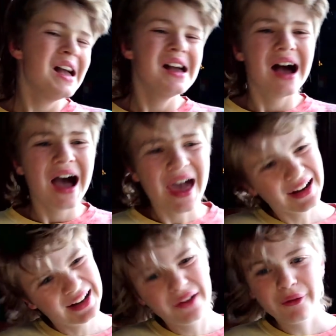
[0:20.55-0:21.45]
I
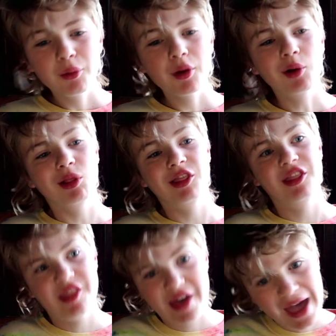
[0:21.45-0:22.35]
don't know, I don't know
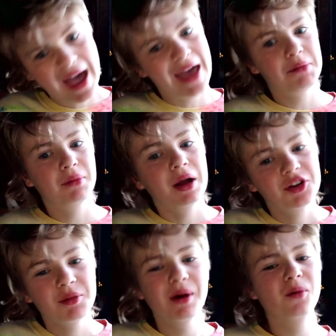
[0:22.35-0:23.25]
that much
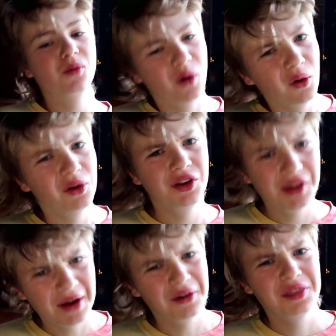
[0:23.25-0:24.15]
about rolling
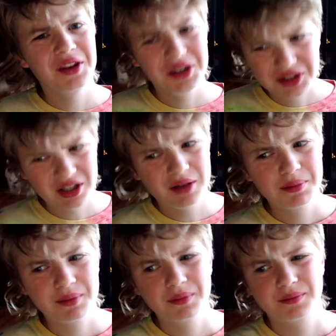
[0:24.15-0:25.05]
down in the deep.
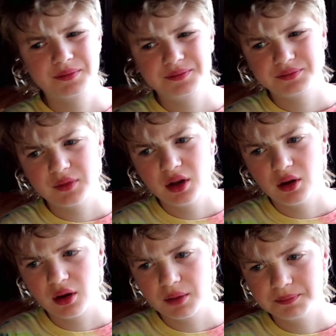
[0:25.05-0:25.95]

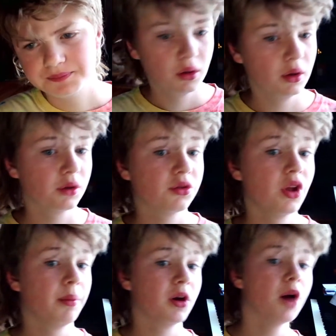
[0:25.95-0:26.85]
Okay, Next
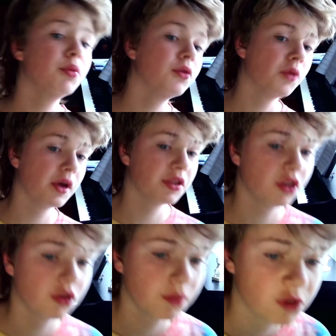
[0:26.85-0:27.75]
up, couple
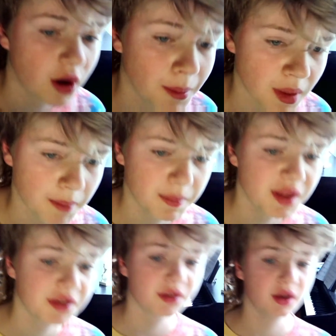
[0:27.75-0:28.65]
questions from
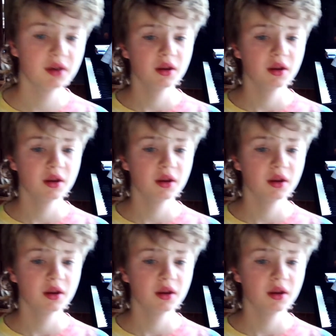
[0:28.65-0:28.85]
Bitskit.